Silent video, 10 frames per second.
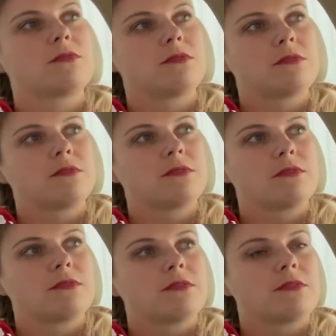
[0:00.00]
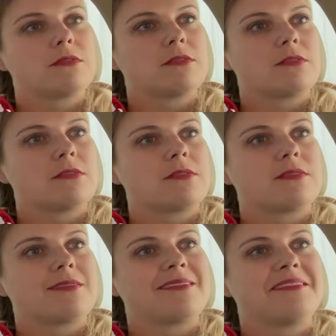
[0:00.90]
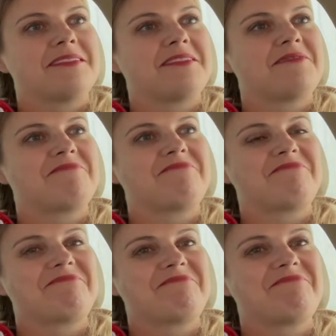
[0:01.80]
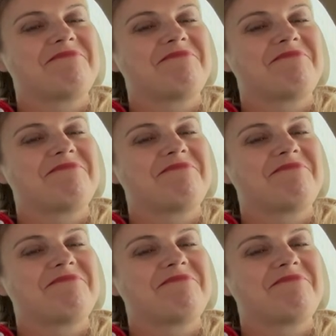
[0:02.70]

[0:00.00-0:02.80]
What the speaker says: The person shown says nothing.